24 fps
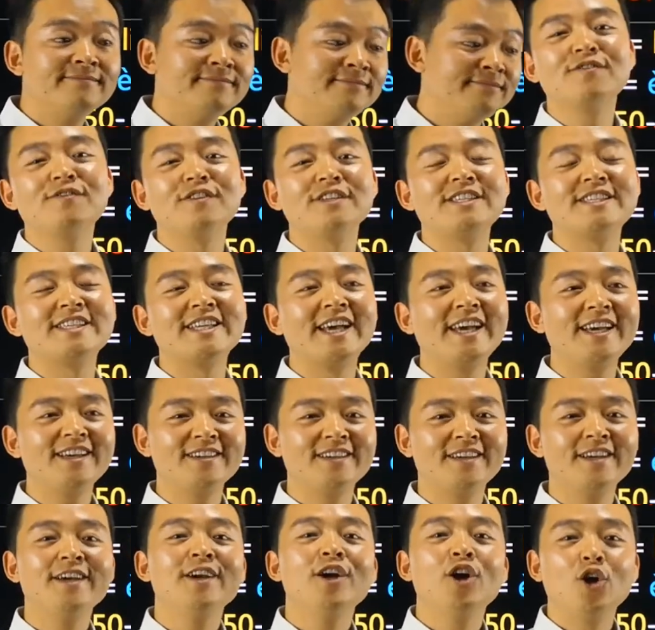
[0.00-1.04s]
That's all for
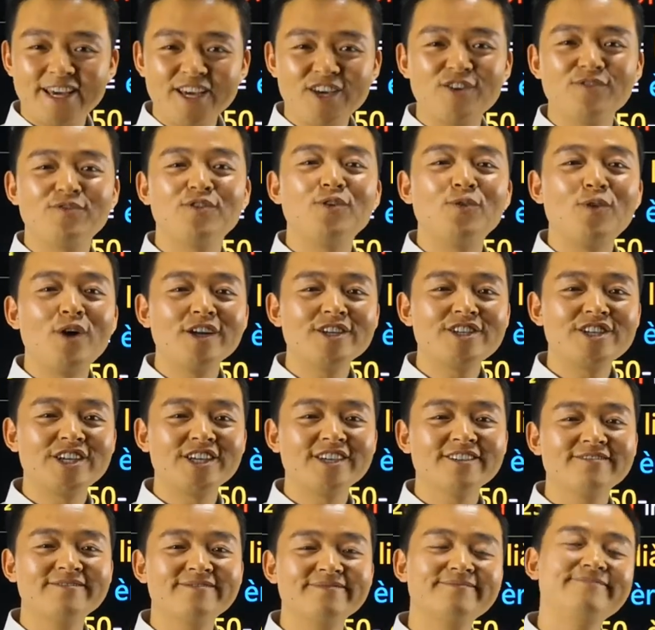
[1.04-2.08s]
today. Thank you for
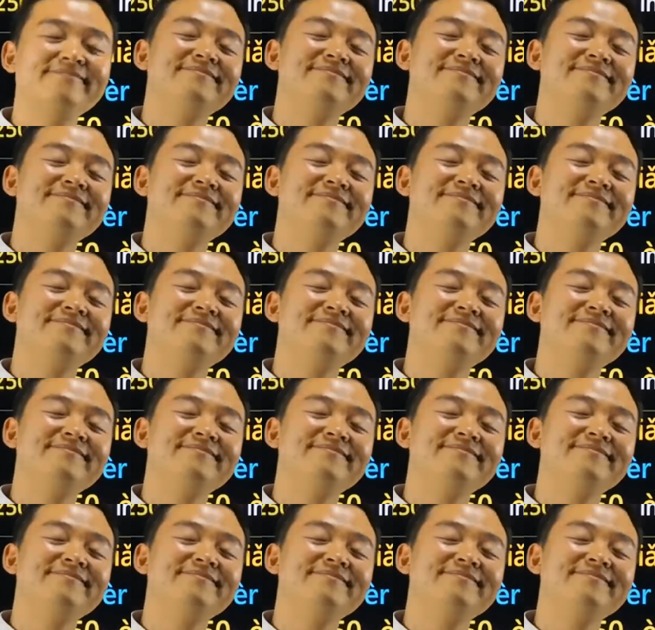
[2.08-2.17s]
watching.